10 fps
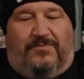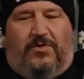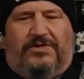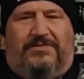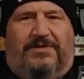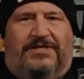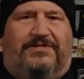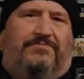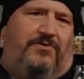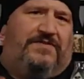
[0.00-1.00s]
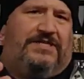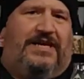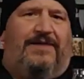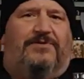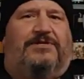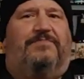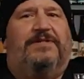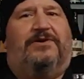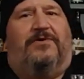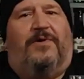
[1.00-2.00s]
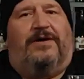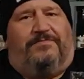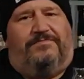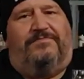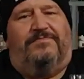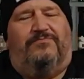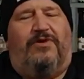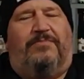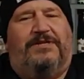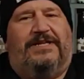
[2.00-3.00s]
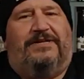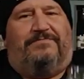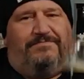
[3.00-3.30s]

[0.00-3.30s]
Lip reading: Order some of this. Go visit Camerons. I haven't been there in a while. Probably need it.